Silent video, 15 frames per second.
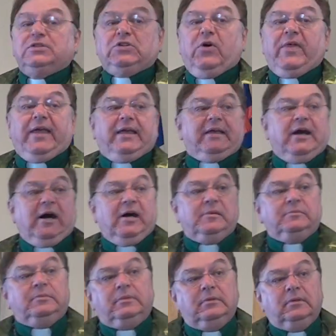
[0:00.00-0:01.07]
So they
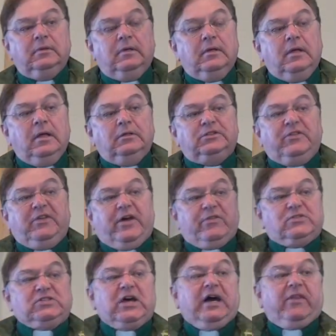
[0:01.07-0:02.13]
come to the
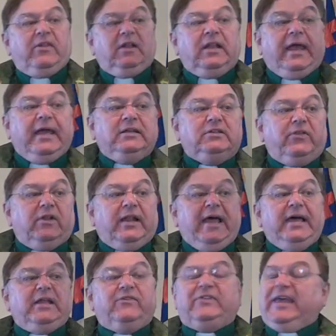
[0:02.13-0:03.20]
other side of the lake, to the
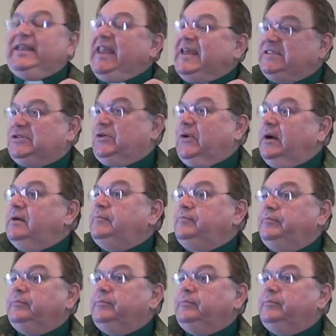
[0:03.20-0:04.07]
land of Gennesaret,